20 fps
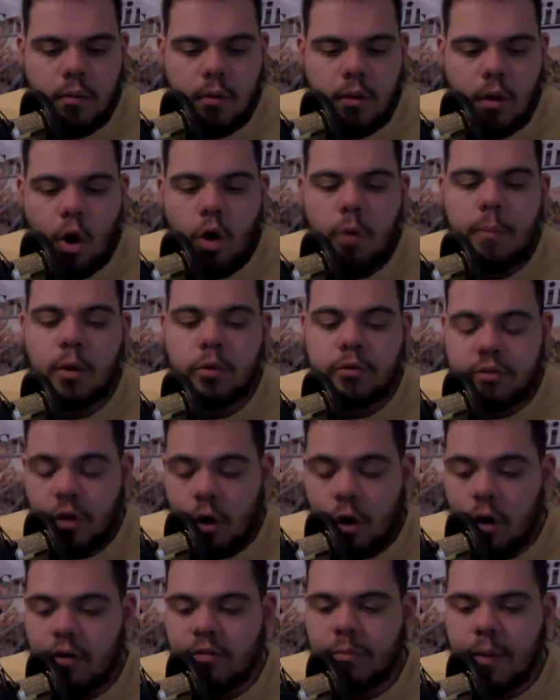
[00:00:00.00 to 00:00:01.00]
almost
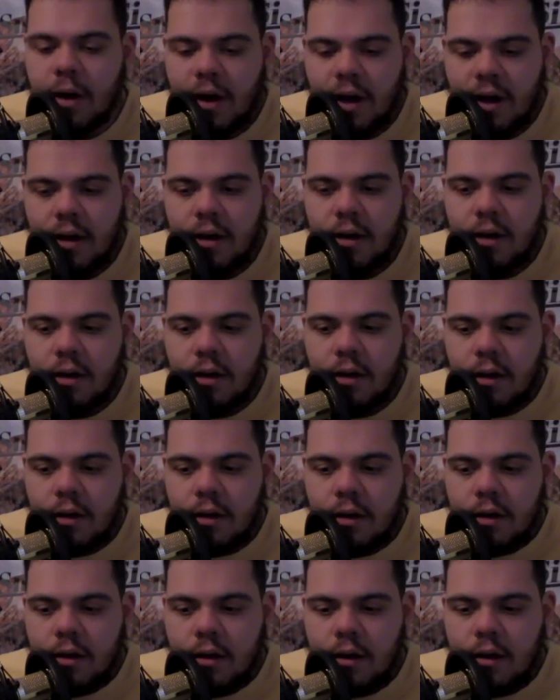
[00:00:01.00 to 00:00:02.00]
all of my
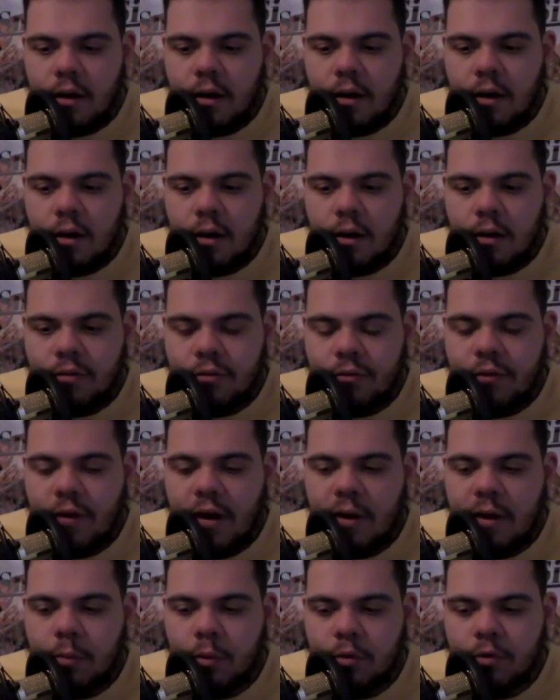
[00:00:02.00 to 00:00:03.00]

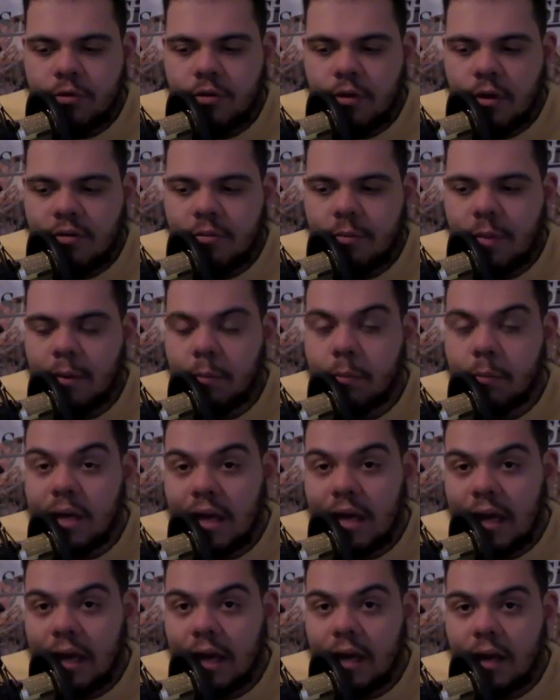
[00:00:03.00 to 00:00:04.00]
fibers of my
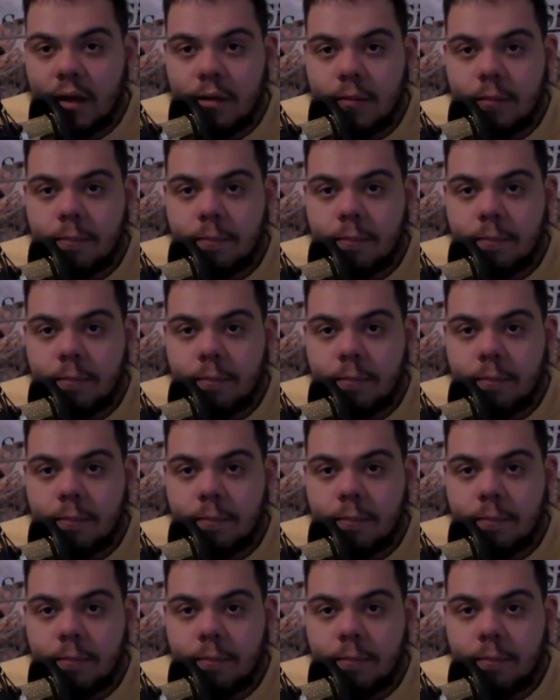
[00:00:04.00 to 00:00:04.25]
being,